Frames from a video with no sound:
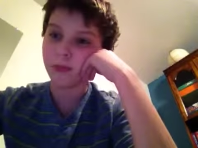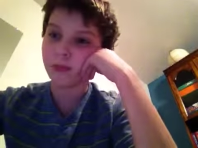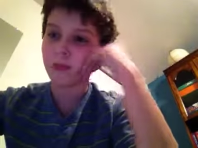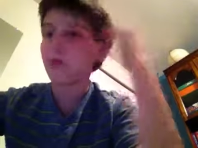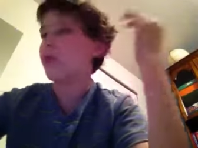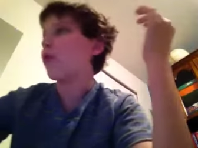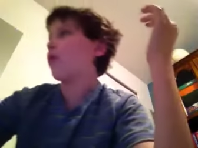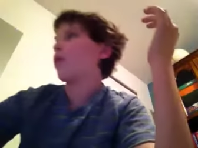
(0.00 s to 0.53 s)

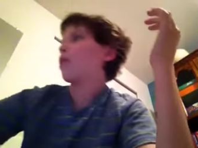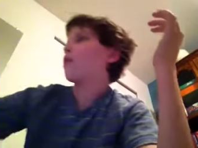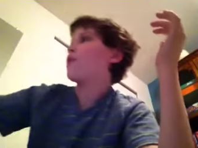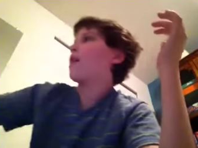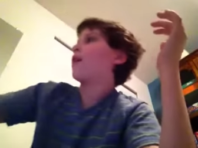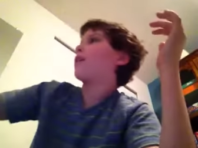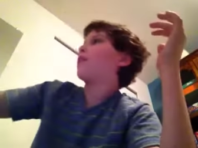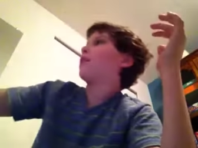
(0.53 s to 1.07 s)
more of
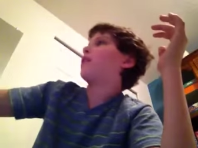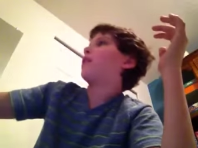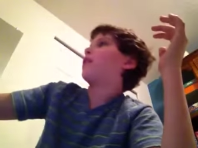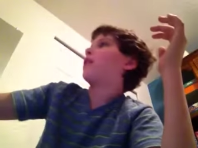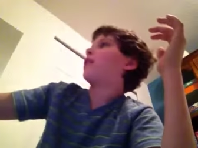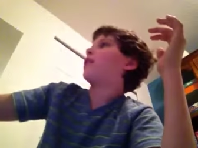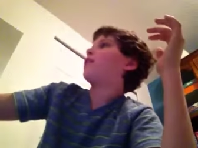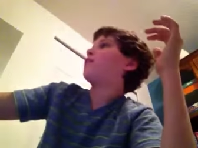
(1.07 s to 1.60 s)
that
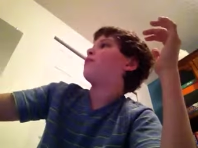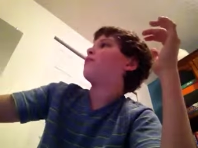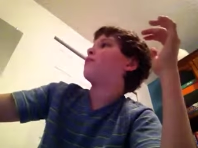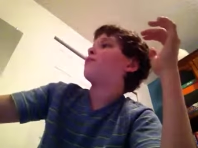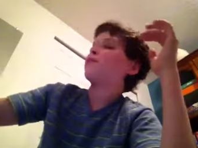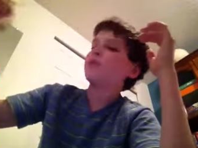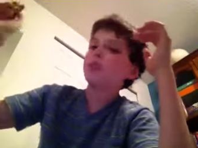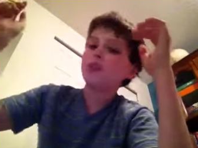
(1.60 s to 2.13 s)
uh,
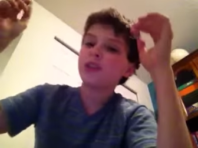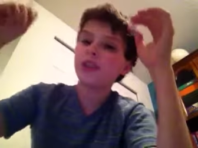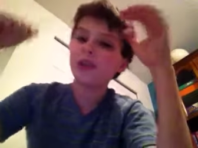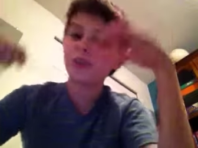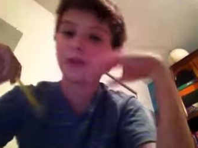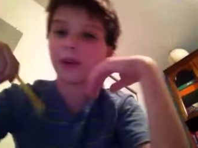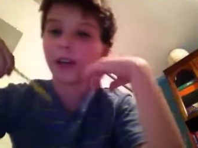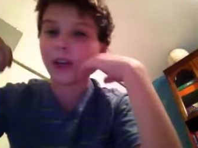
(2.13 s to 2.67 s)

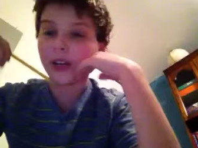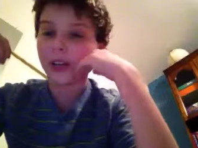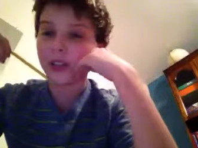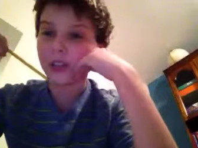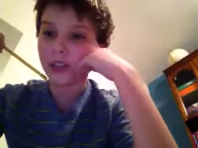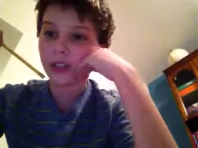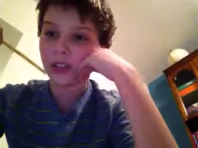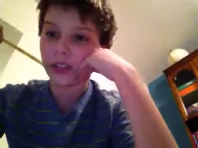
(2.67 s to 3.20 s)
Brian
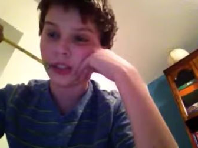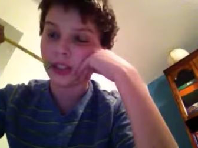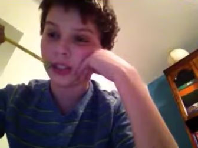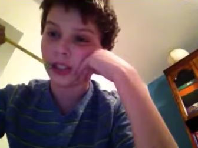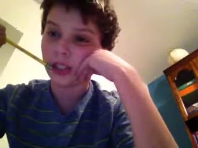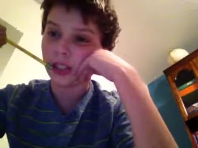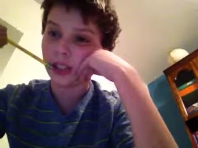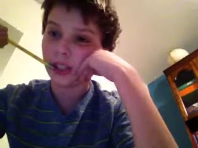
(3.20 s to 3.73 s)

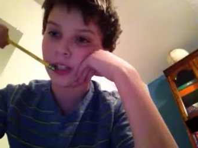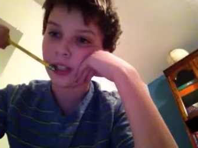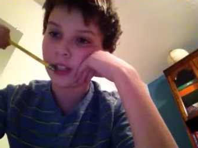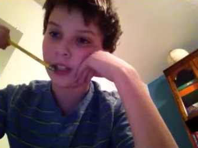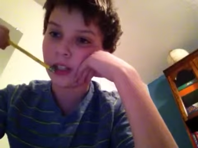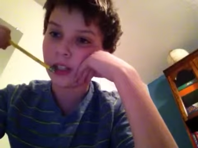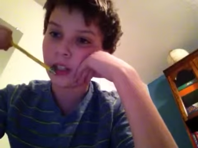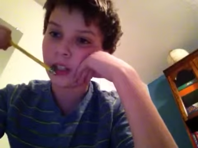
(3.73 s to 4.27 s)
uh,
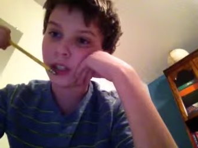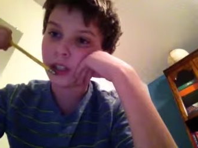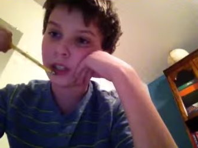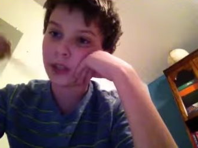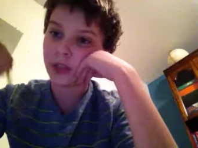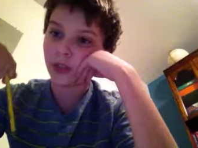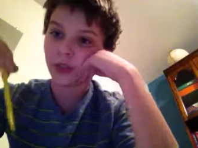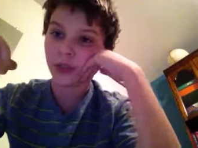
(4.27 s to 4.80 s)

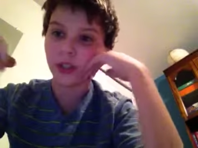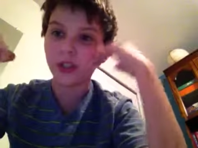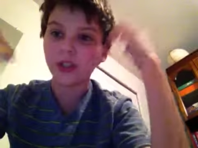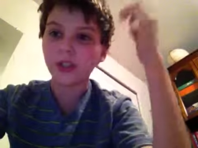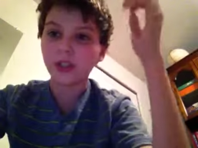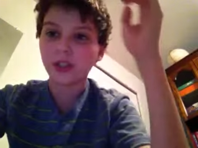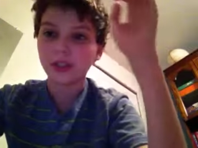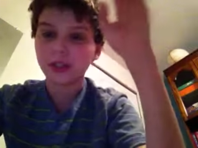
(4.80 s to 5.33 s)
story,
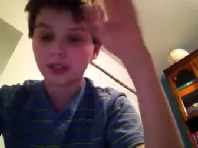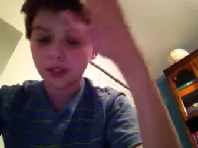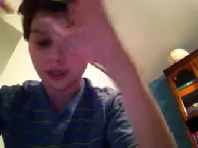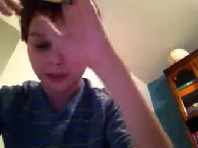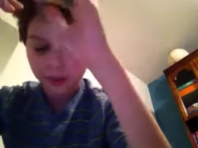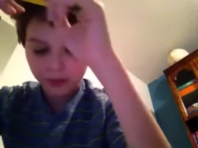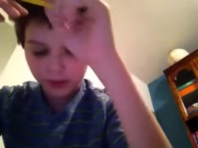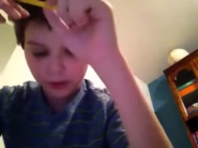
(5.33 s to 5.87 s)
like thing
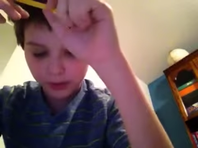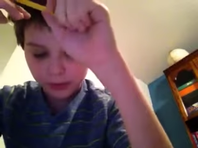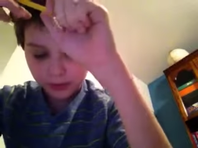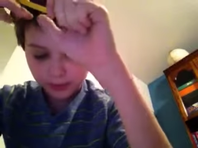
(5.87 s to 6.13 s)
I was doing